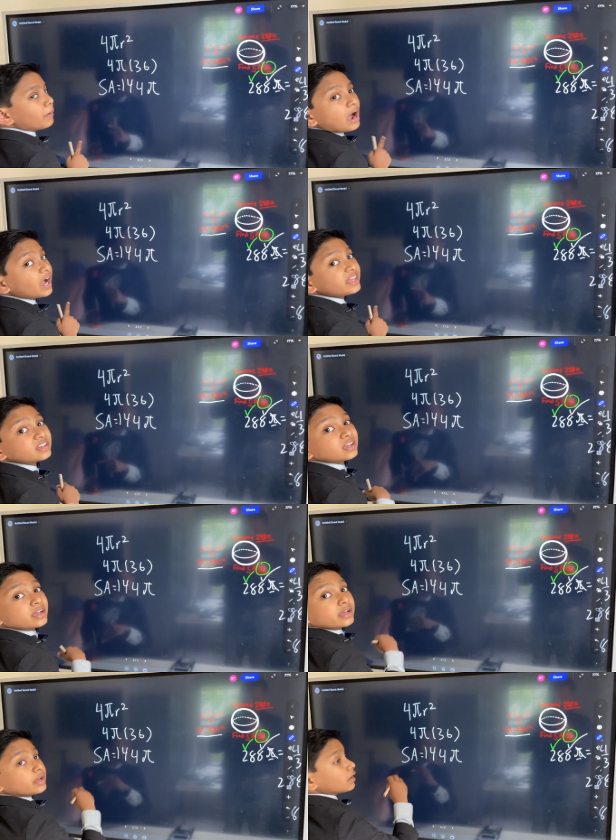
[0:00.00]
pi.
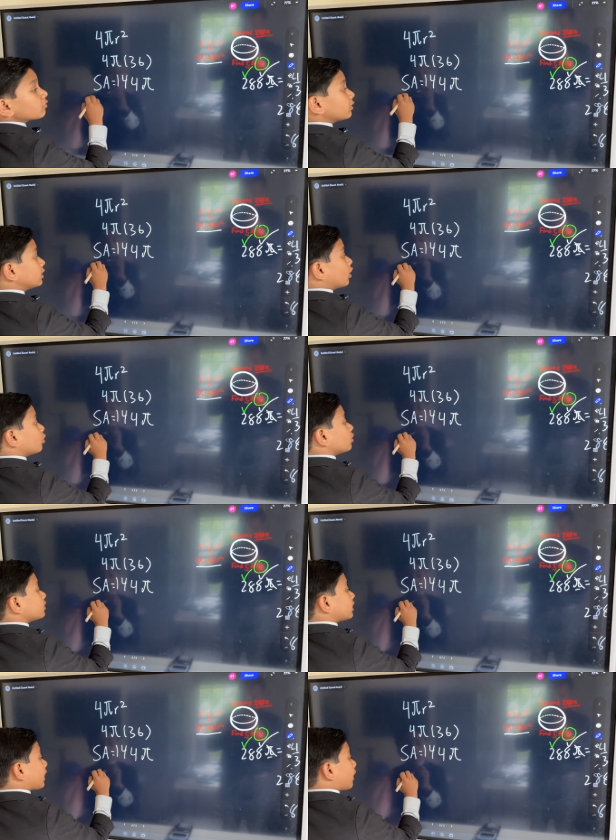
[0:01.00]
We know
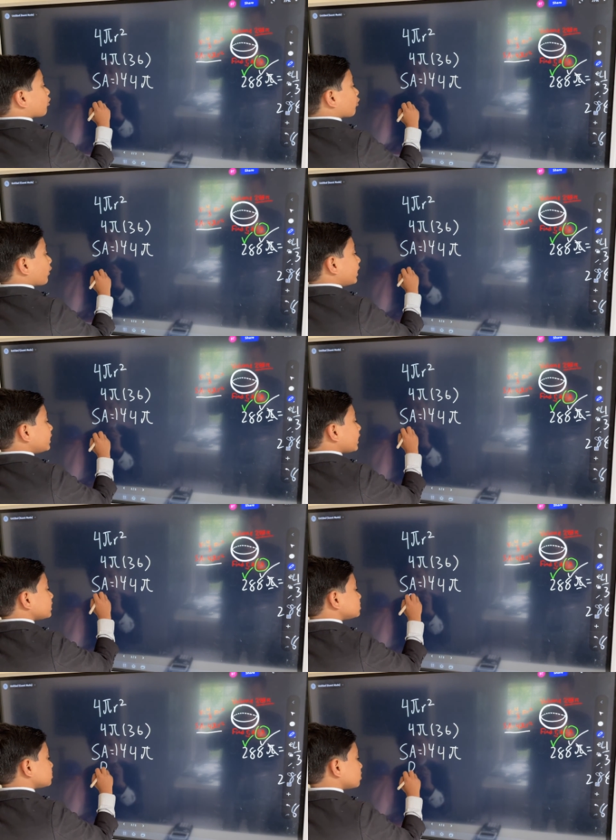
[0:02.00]
that our
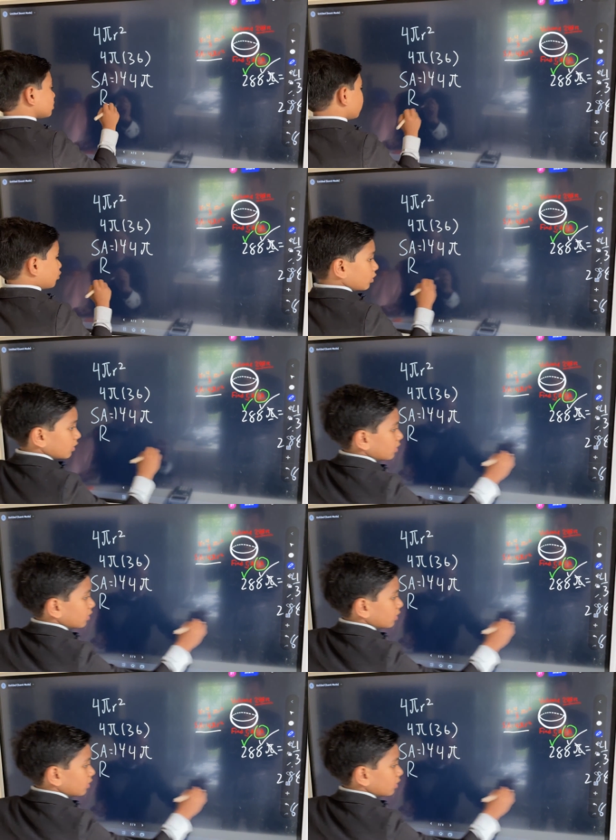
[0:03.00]
radius, or